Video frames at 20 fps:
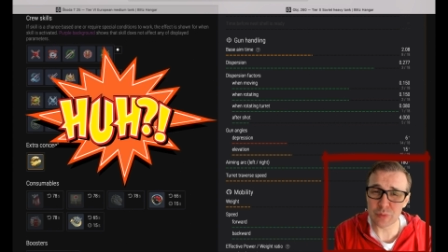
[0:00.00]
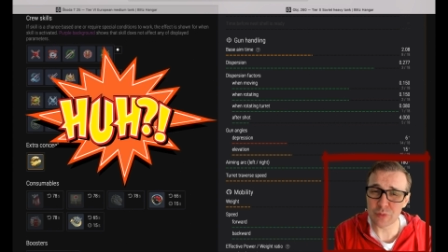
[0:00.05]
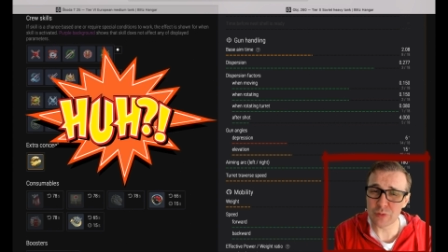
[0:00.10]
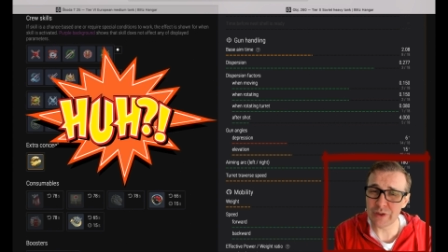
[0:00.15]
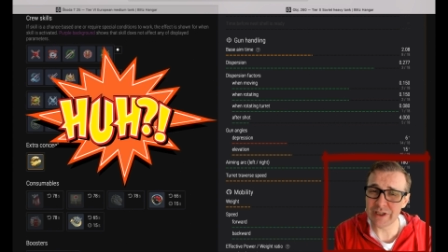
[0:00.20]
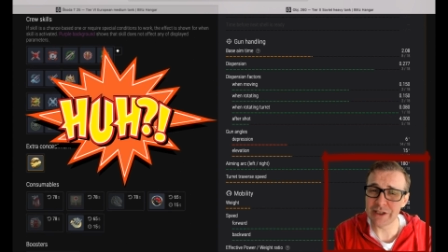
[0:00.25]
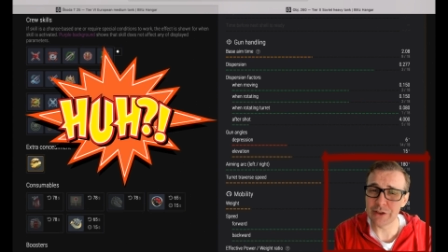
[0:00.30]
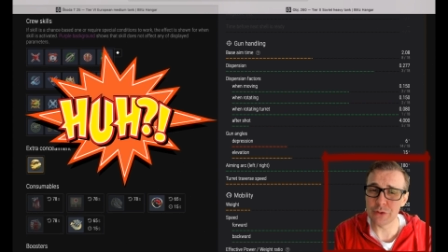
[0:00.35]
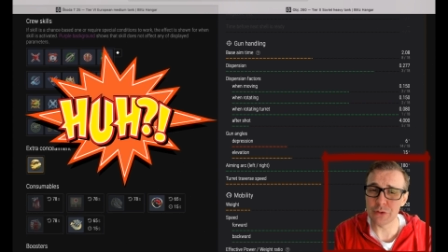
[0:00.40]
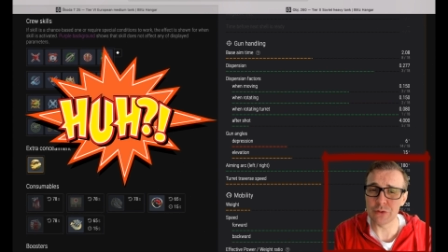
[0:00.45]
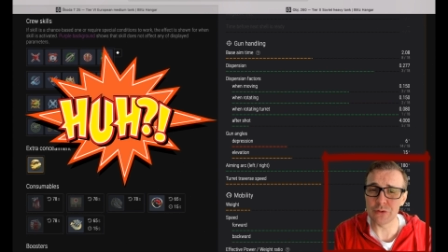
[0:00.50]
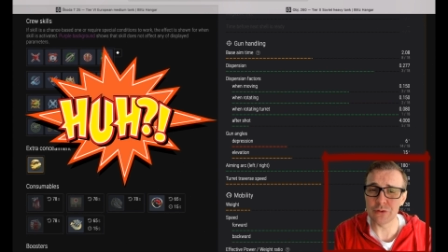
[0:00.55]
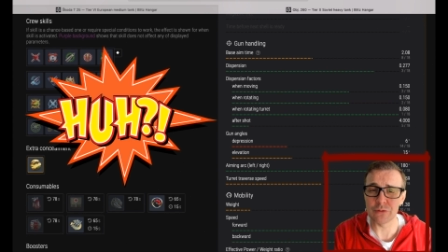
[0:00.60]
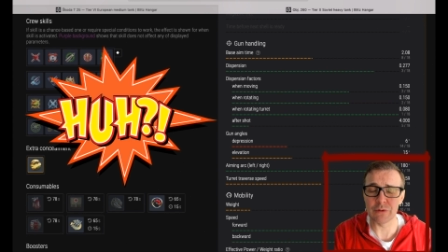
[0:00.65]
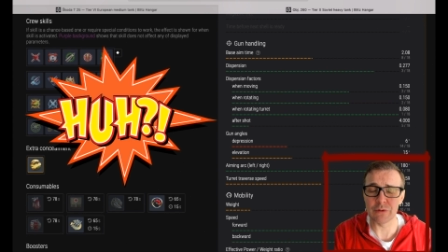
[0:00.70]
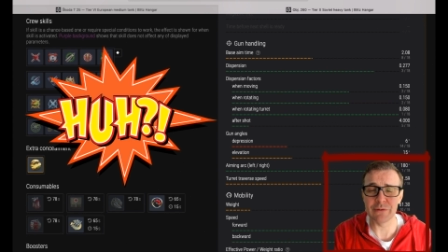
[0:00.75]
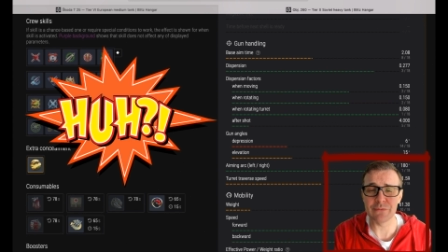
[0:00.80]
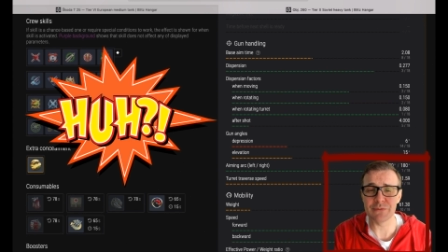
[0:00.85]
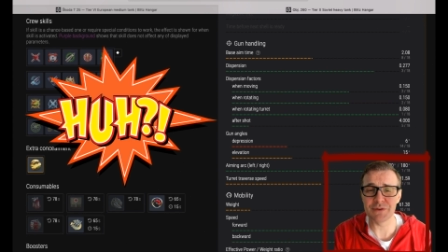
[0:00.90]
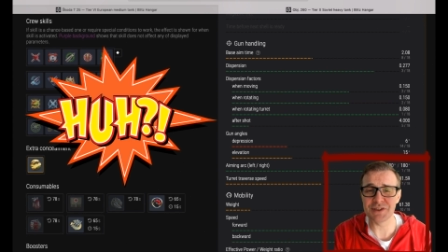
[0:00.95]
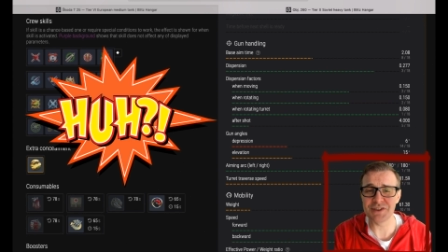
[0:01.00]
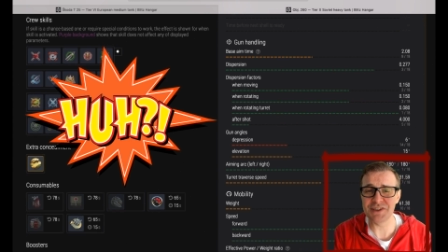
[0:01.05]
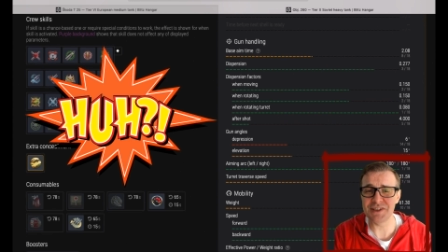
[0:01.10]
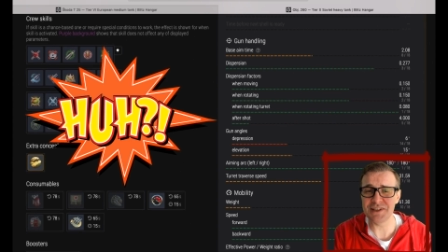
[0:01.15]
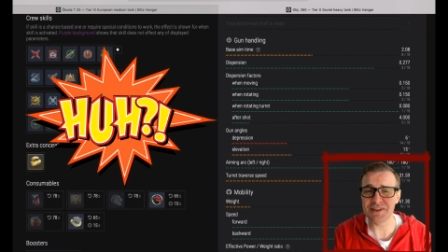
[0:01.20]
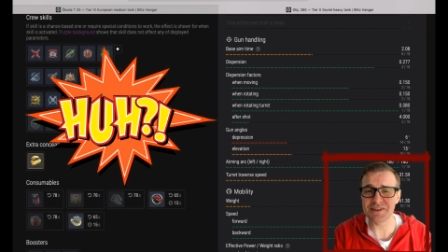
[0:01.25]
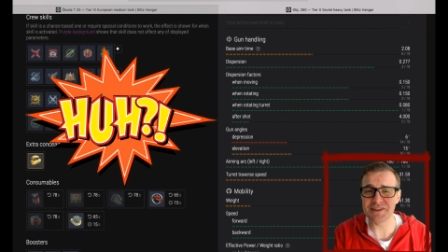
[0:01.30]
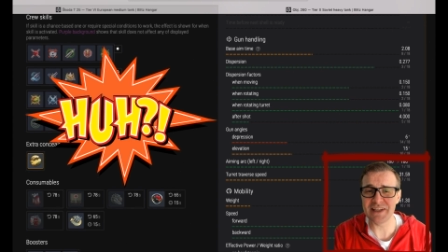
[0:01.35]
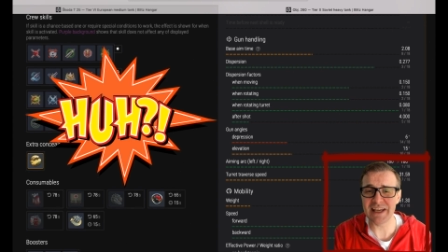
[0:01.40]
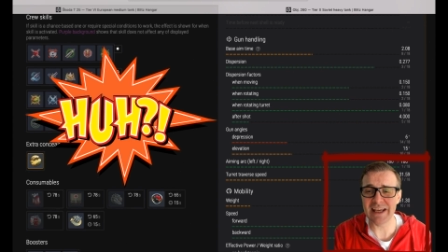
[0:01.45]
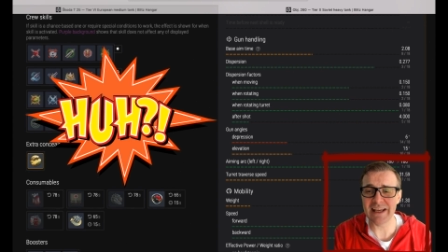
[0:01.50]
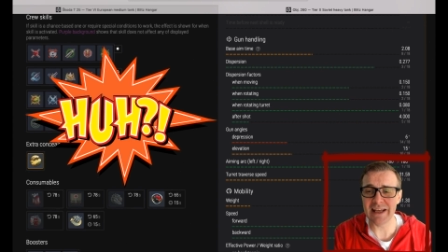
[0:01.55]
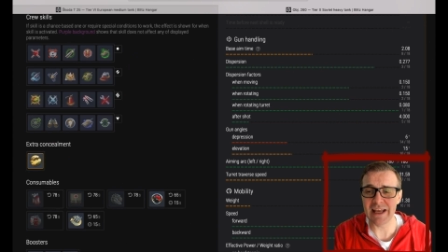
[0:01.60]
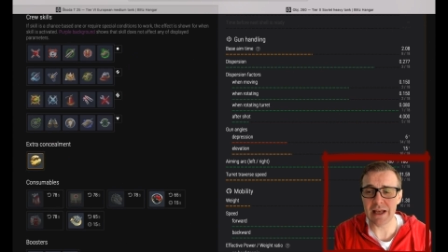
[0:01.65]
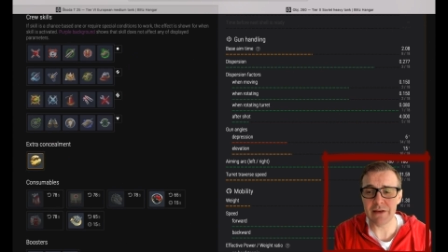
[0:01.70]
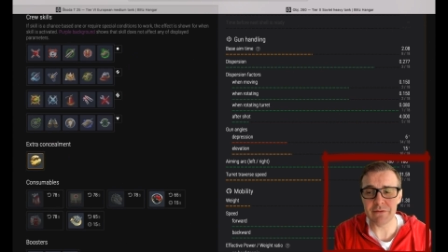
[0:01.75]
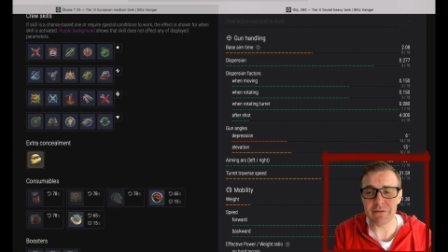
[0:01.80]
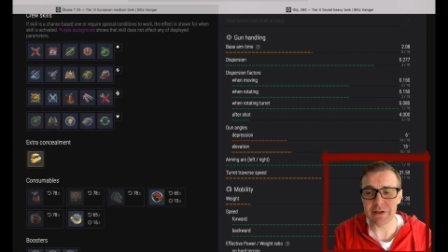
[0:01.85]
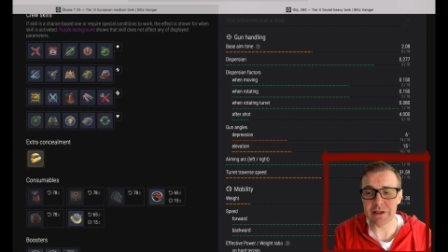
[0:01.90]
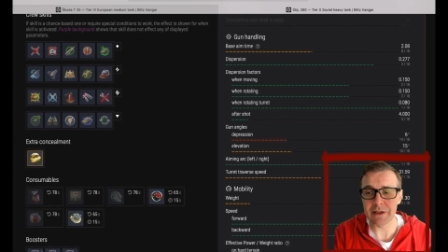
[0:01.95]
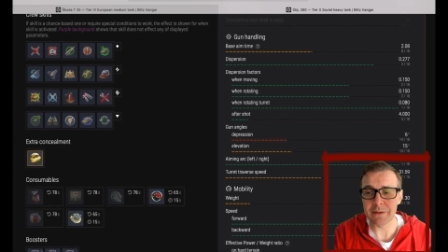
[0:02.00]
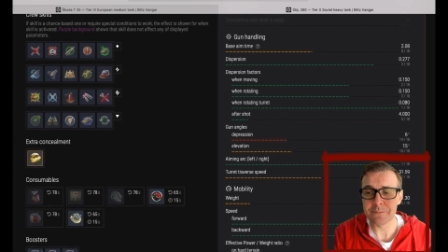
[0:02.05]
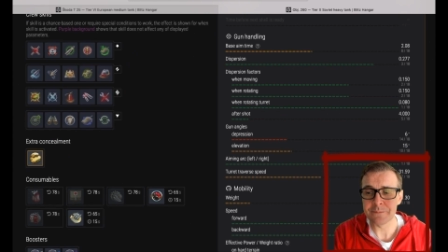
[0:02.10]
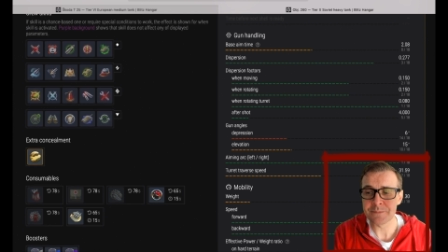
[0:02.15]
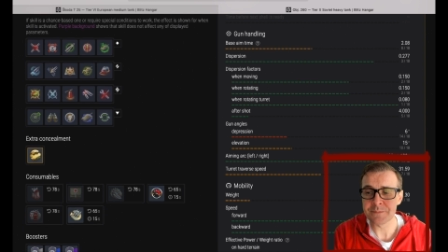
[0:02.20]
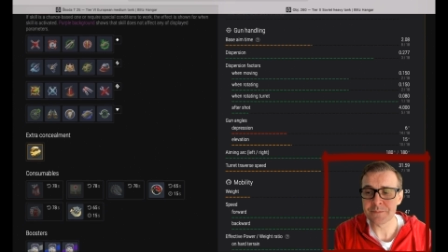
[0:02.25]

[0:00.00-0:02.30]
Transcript: pretty good, right, for tier 10 heavy.